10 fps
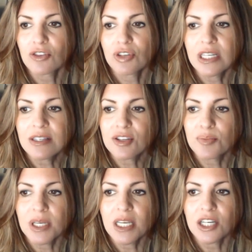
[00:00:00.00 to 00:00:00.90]
there needs
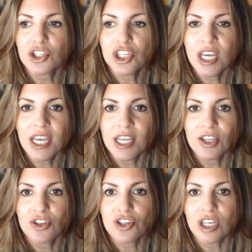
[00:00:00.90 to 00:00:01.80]
to be a
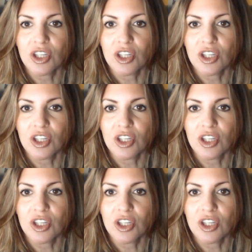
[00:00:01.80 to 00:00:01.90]
change